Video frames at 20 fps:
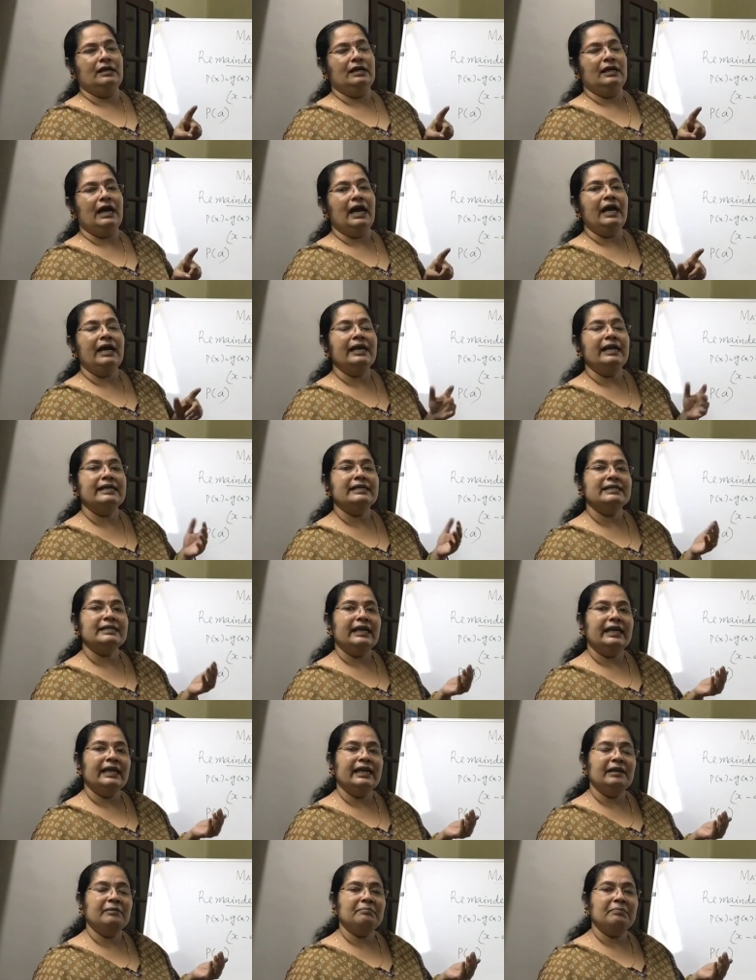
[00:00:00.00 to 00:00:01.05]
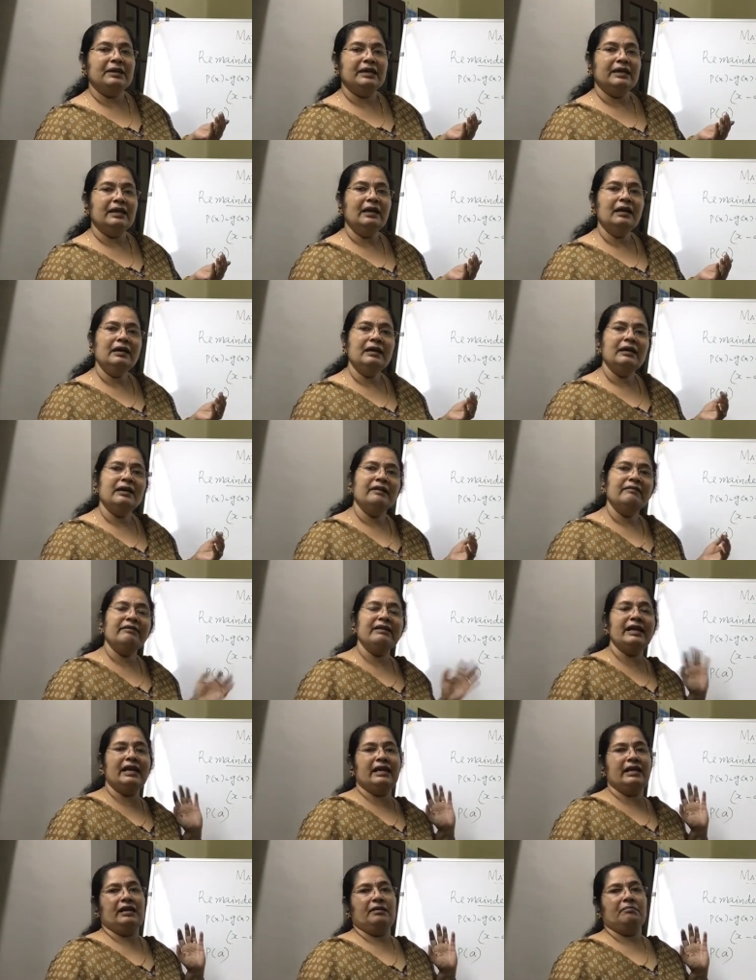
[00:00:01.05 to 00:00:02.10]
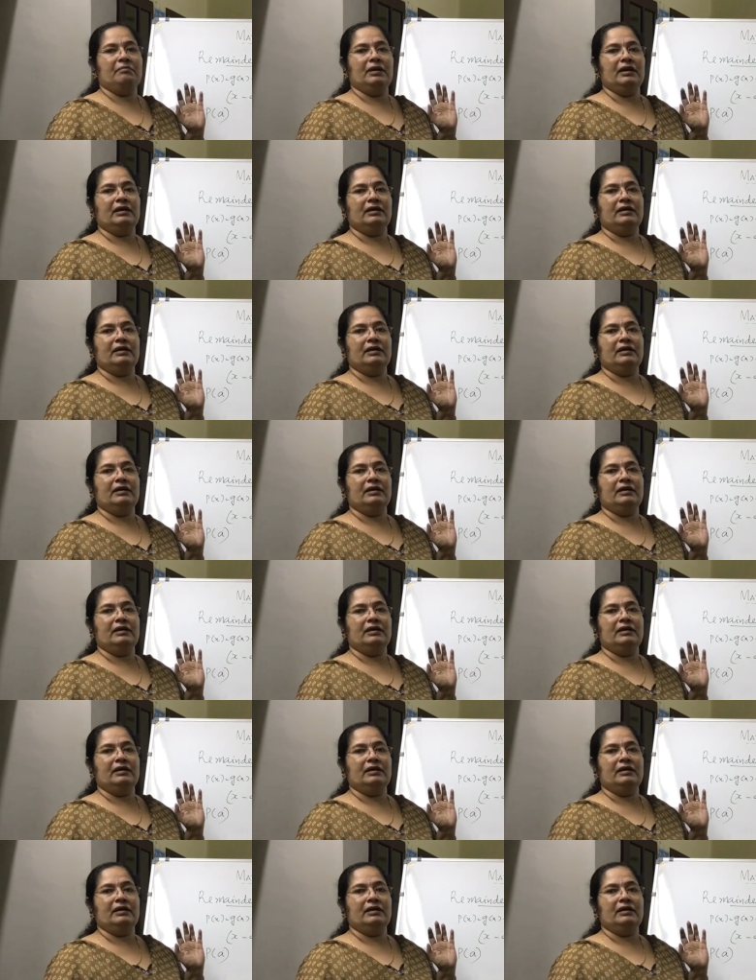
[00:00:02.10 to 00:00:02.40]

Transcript: And let A be a real number.